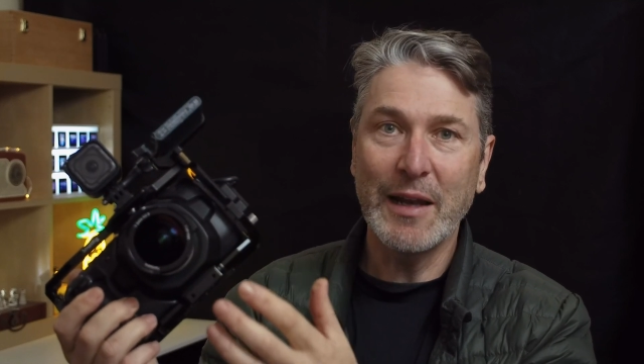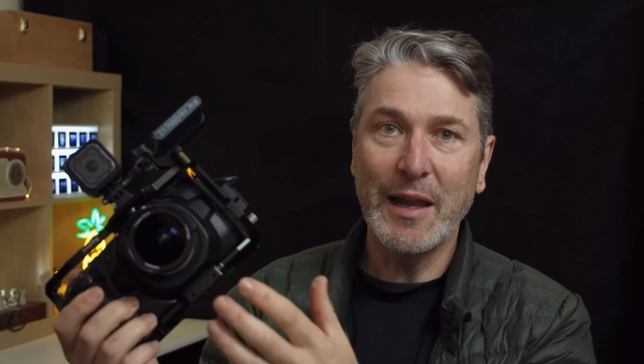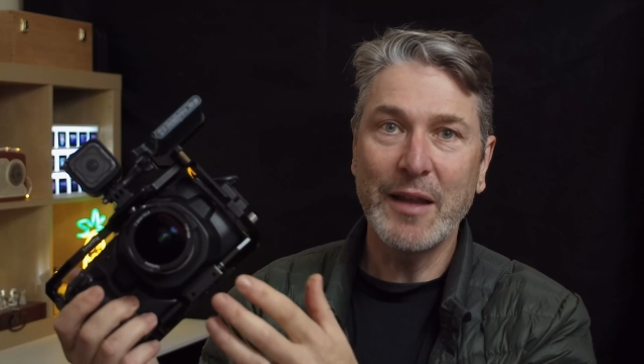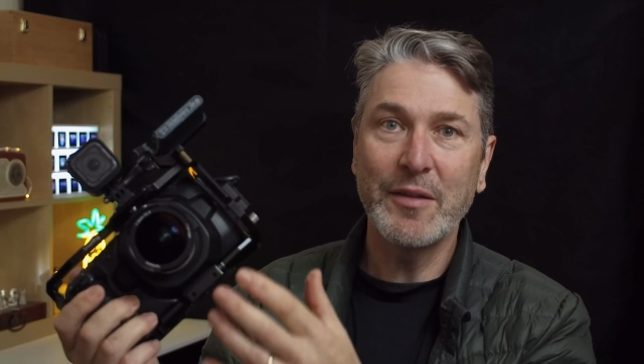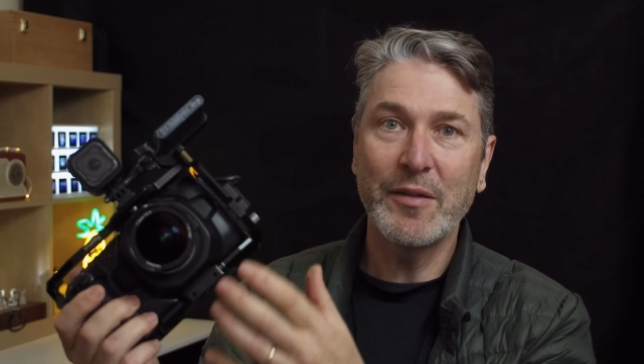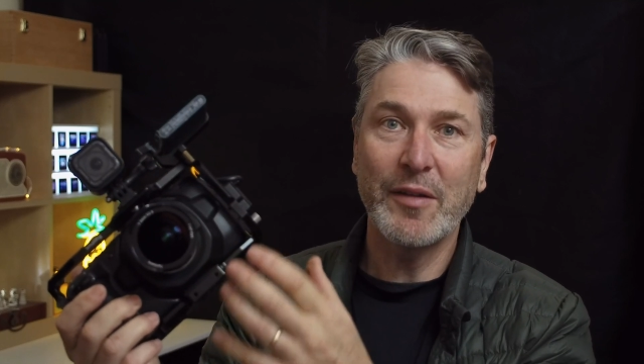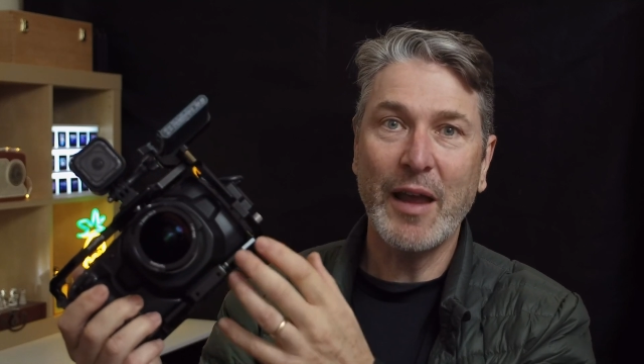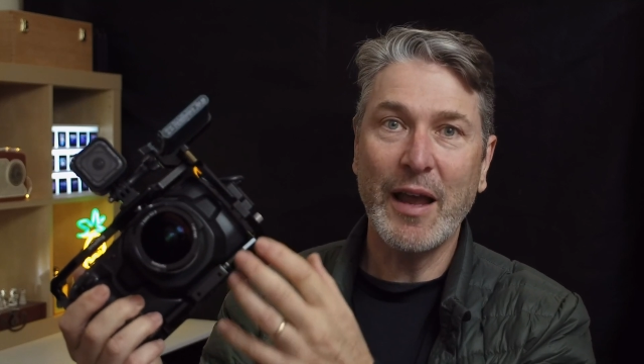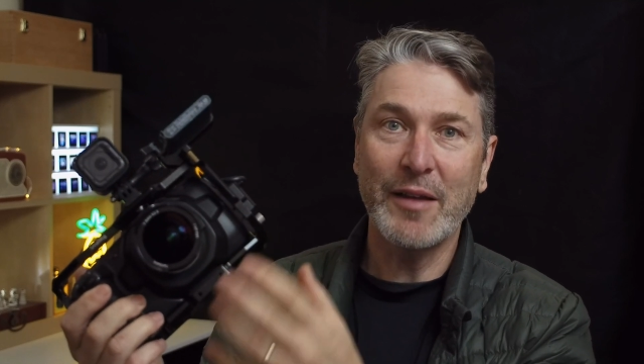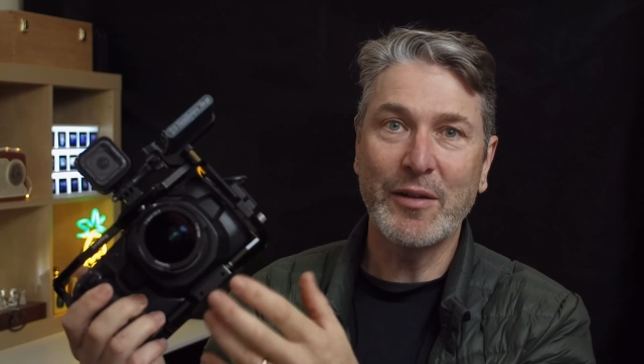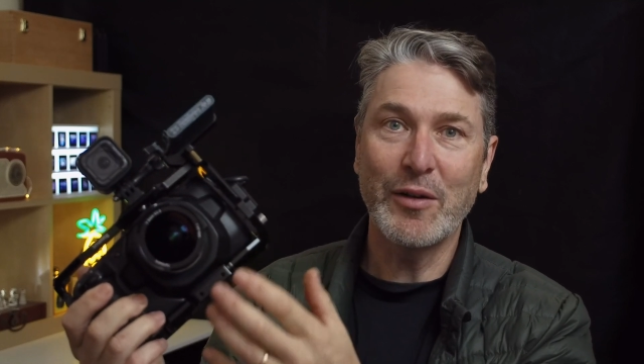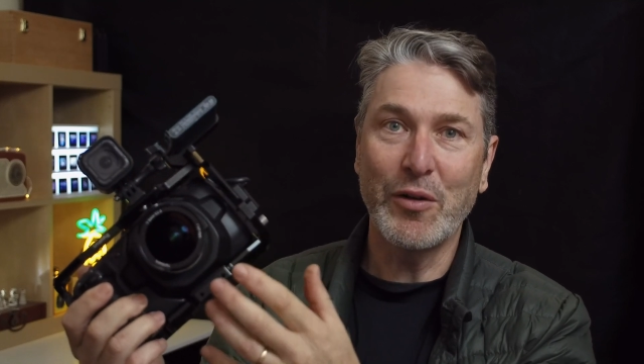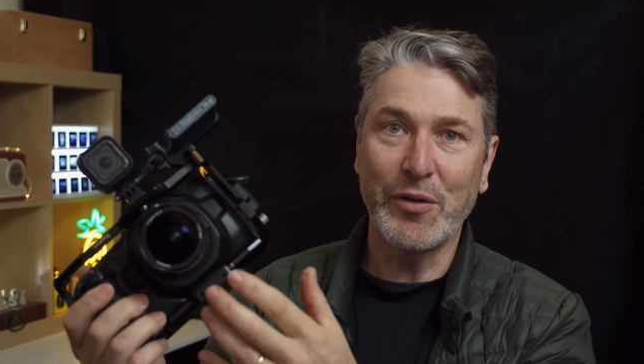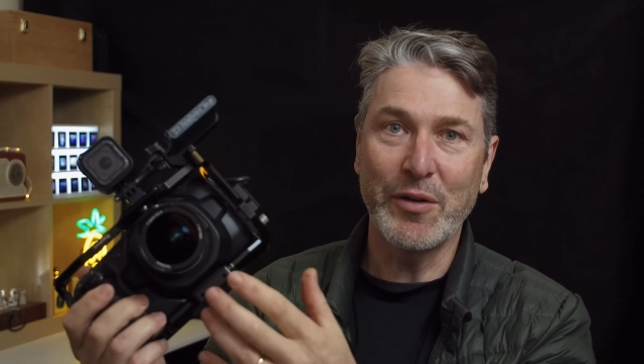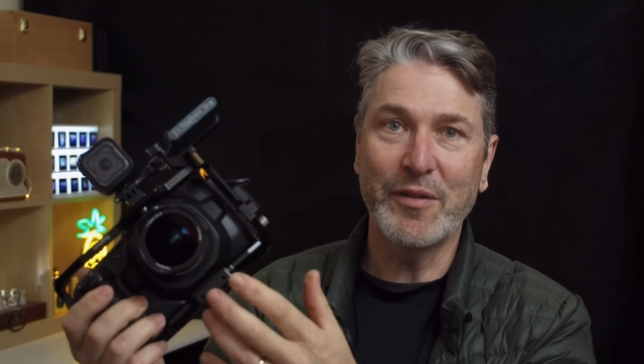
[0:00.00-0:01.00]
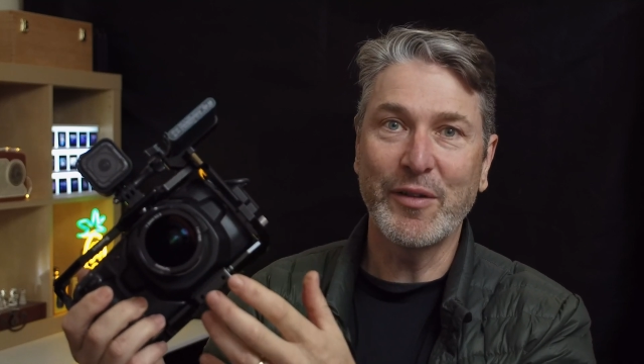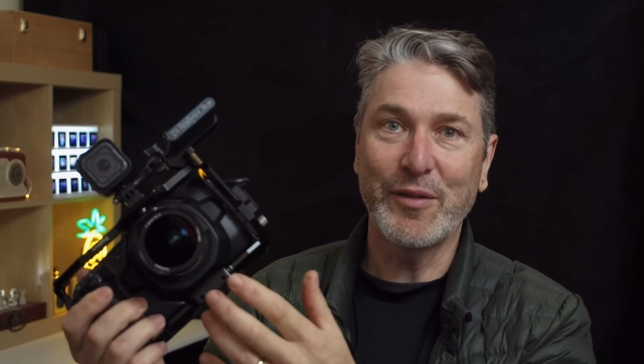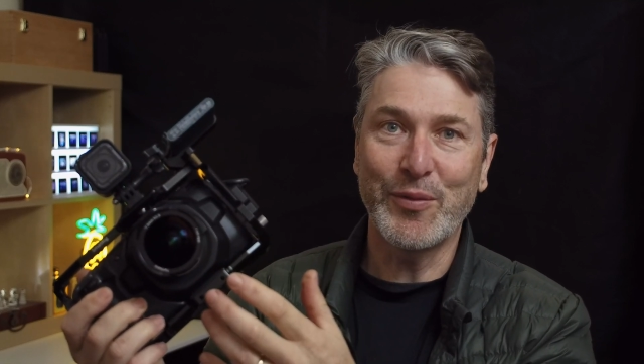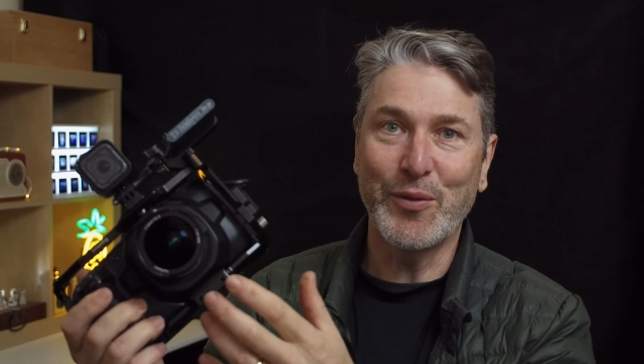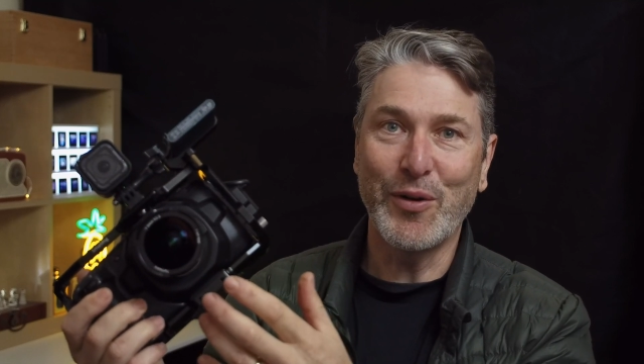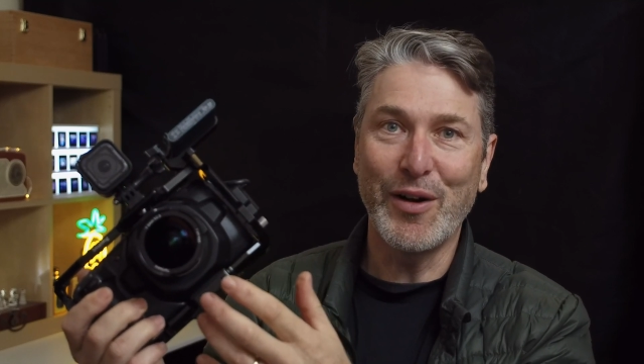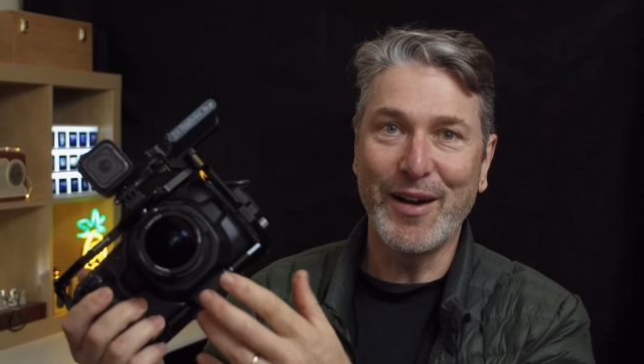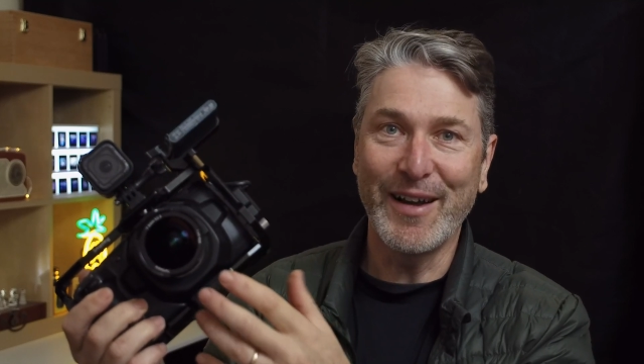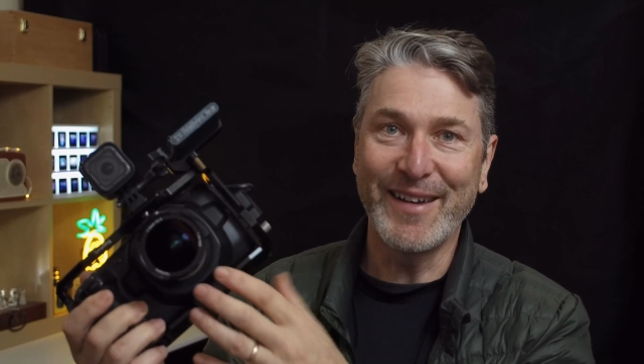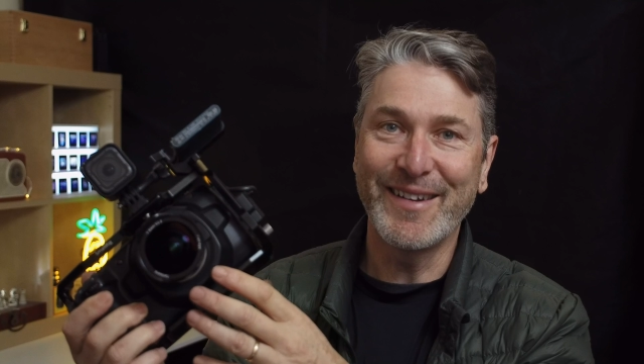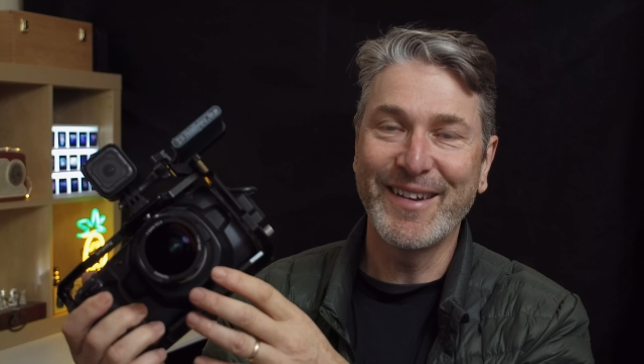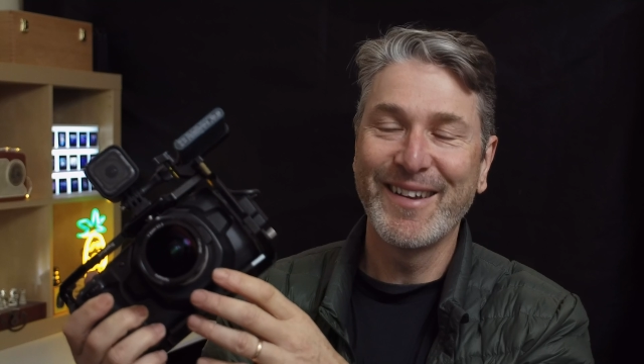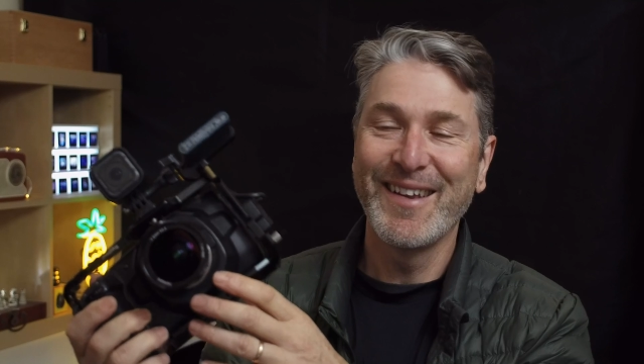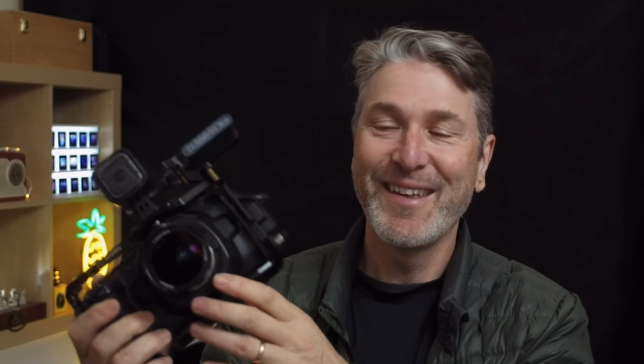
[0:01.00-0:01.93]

lens as long as it's wide.